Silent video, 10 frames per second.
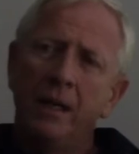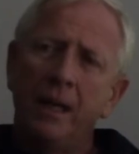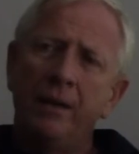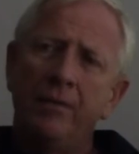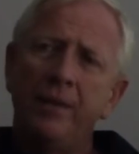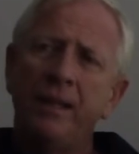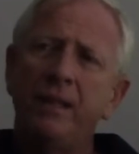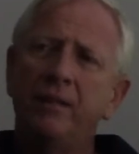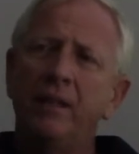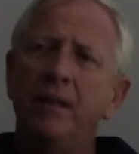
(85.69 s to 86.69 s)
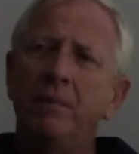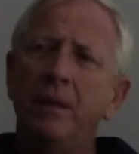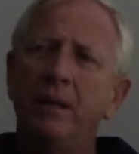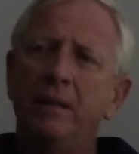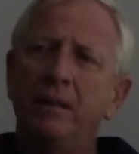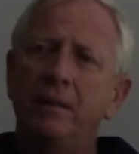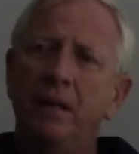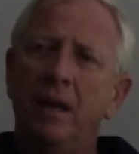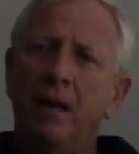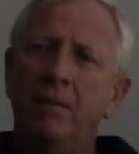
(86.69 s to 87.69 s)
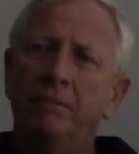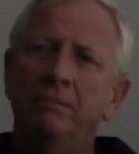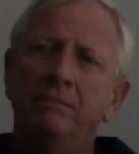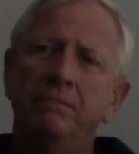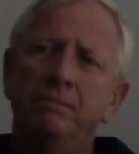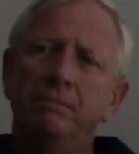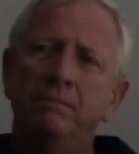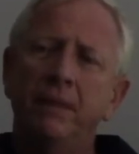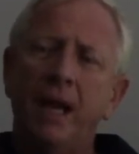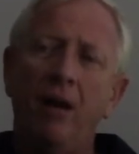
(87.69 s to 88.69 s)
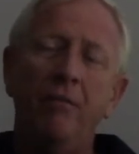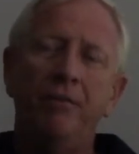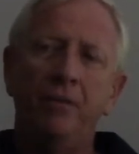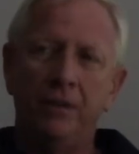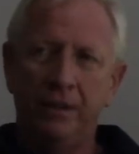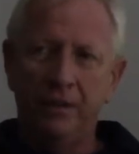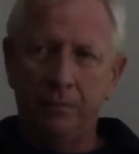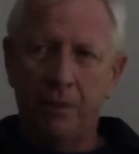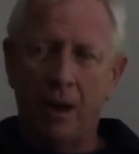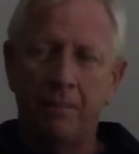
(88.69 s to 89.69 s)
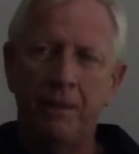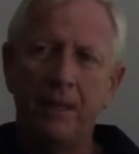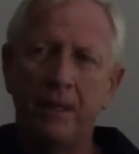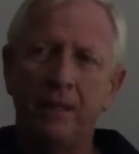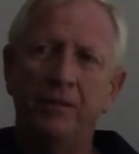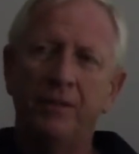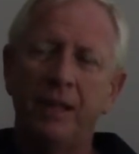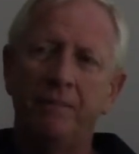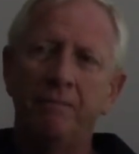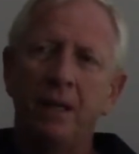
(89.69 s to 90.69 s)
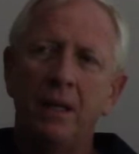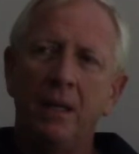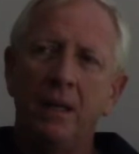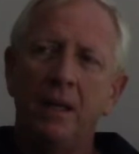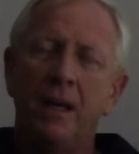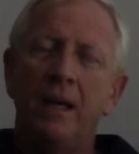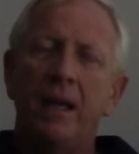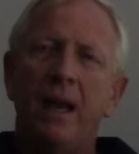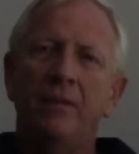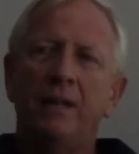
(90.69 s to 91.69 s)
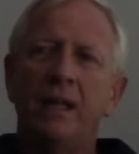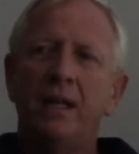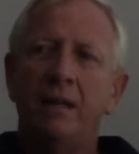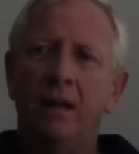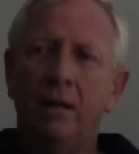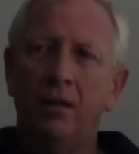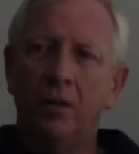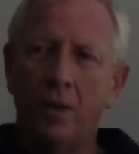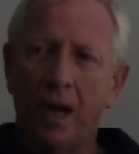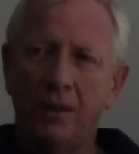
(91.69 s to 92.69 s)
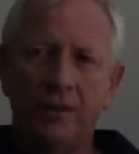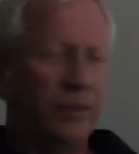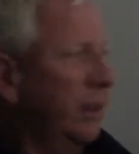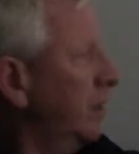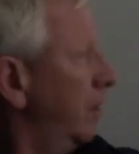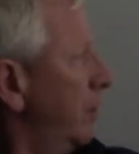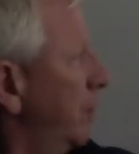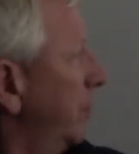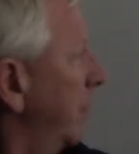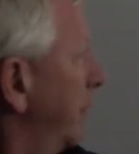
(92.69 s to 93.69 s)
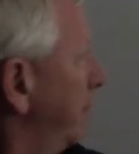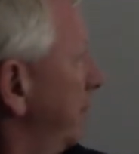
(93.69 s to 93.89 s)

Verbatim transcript: Now, the thing that's a little bit um, helpful to this property is that it has a, a garage that's enclosed, and